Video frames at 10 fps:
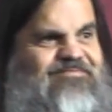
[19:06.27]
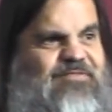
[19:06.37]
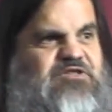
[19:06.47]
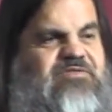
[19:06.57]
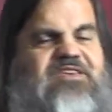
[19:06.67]

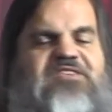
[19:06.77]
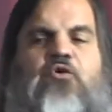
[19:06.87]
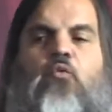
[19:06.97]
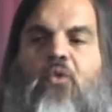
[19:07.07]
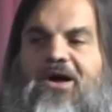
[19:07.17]
Which of these is
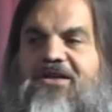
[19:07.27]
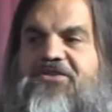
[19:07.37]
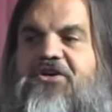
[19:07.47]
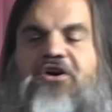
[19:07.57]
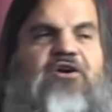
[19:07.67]
a
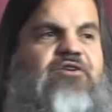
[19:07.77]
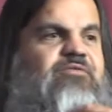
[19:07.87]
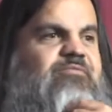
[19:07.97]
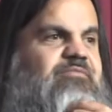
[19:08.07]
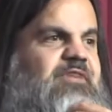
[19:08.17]
wild card,
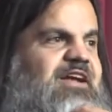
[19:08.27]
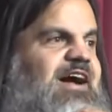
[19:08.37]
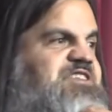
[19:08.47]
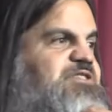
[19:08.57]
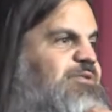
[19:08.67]
an
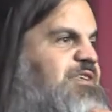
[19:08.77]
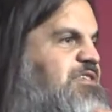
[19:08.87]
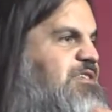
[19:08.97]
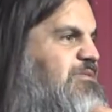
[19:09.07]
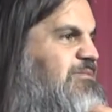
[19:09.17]
asterisk?